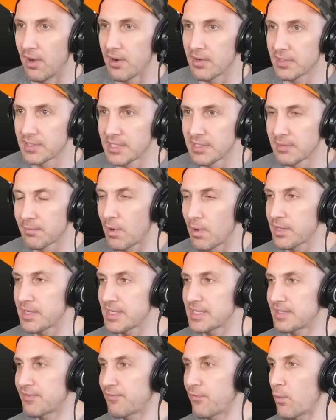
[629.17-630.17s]
Arctic
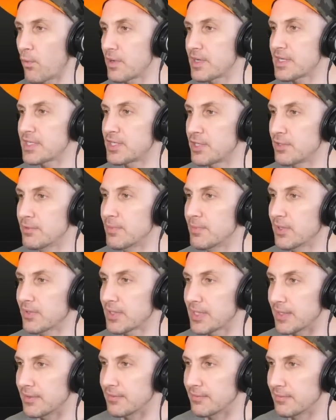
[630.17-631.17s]
monkeys 42
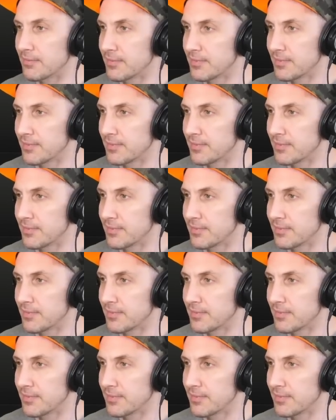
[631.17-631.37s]
million.